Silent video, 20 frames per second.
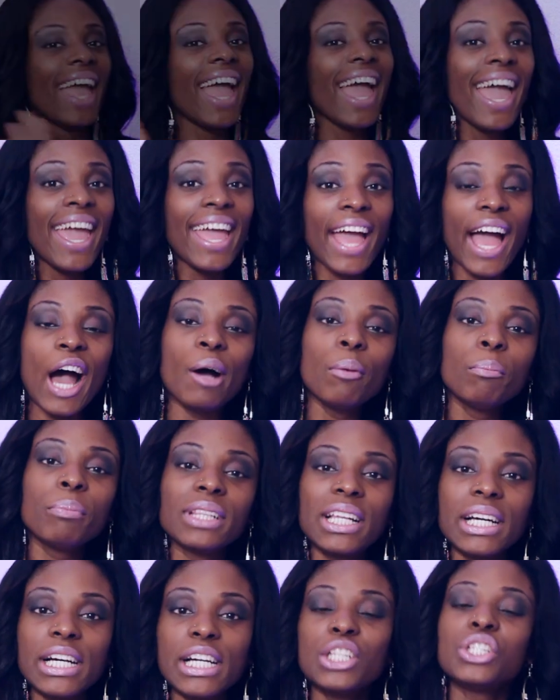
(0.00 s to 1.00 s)
Hey, I'm
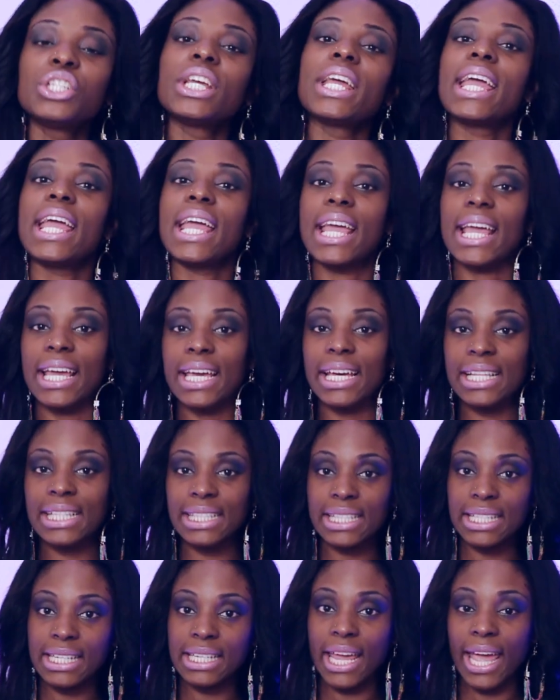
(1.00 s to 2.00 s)
Blush,
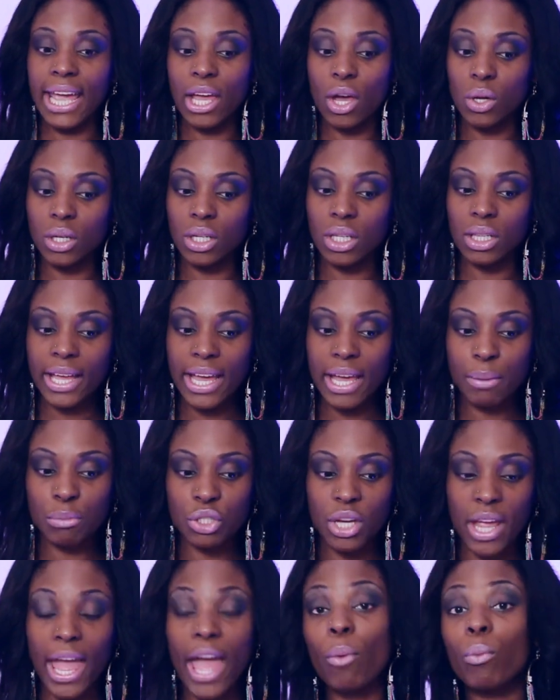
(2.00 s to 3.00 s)
and today on Glam
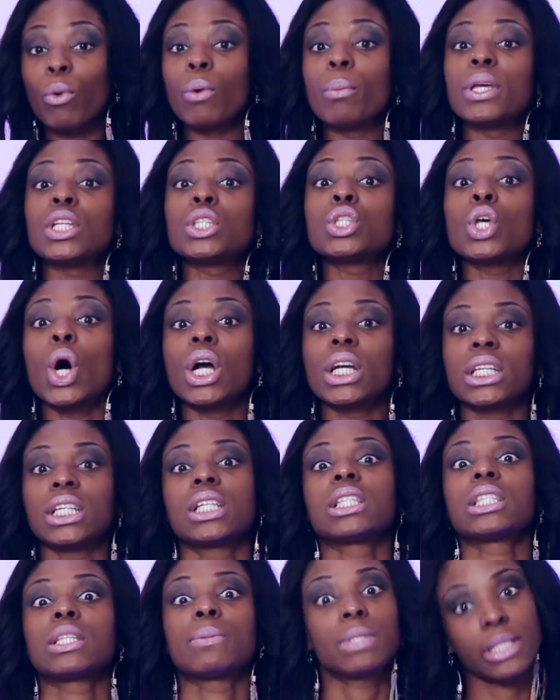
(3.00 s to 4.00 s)
Chat, we'll be
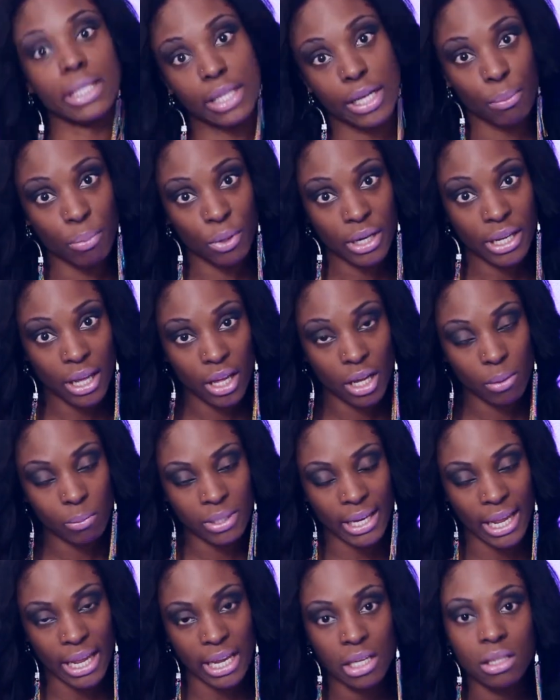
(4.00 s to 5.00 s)
talking some celebrity
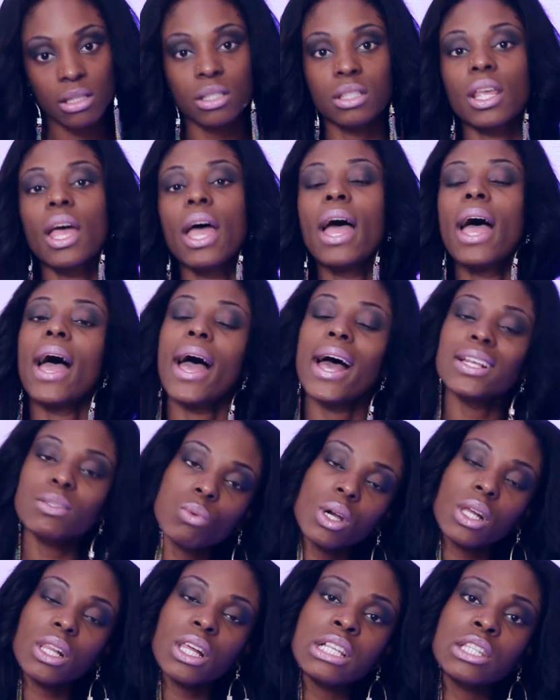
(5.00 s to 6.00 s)
updates, as
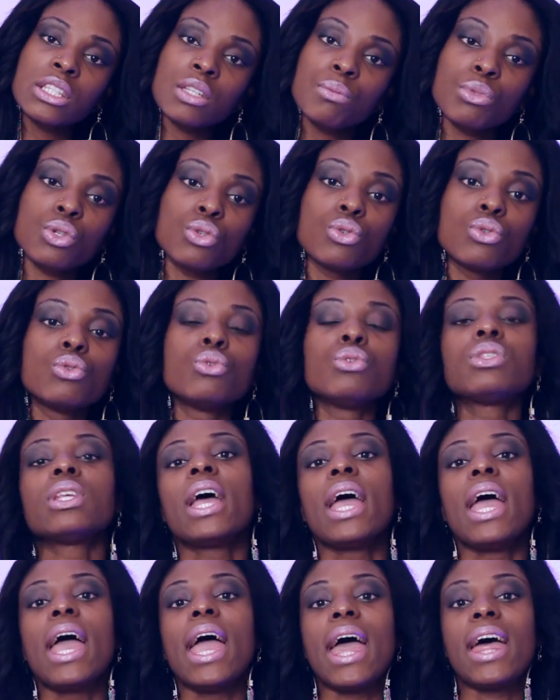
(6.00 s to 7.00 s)
well as some news,
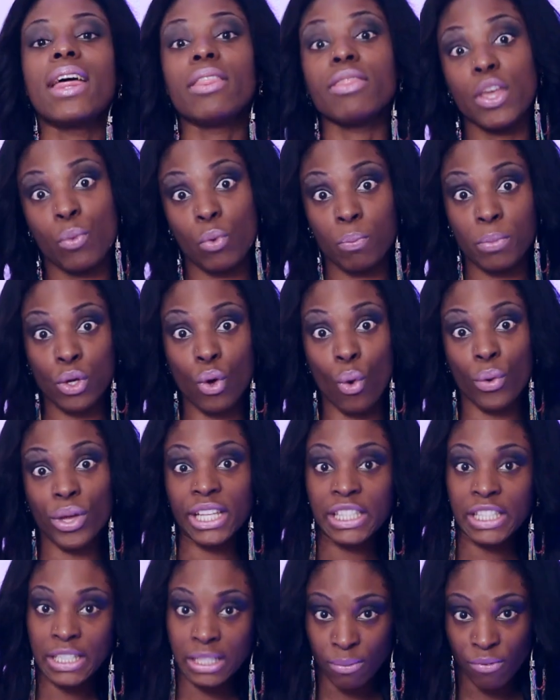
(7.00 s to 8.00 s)
and then we'll be going
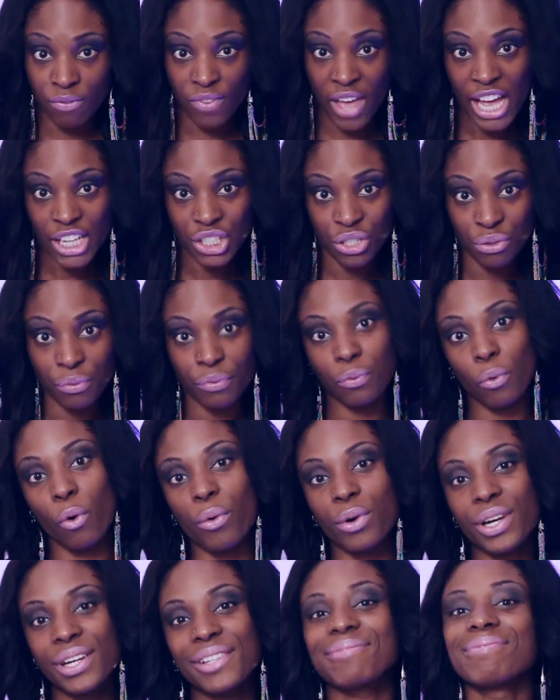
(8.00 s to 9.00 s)
into some fashion
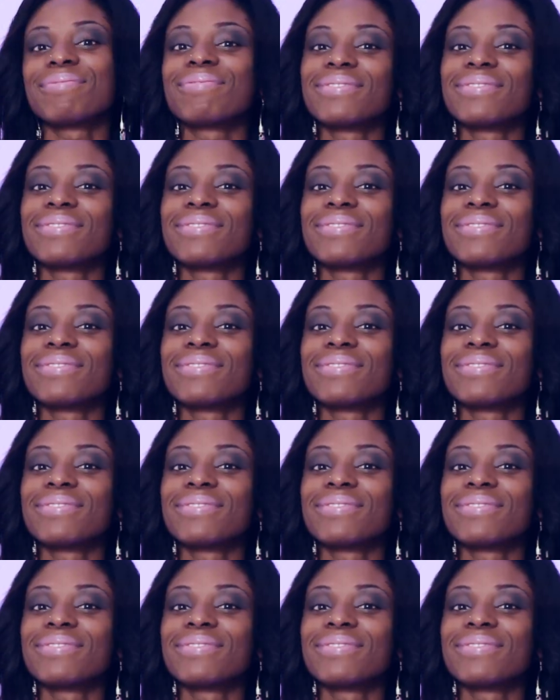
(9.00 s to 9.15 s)
forward.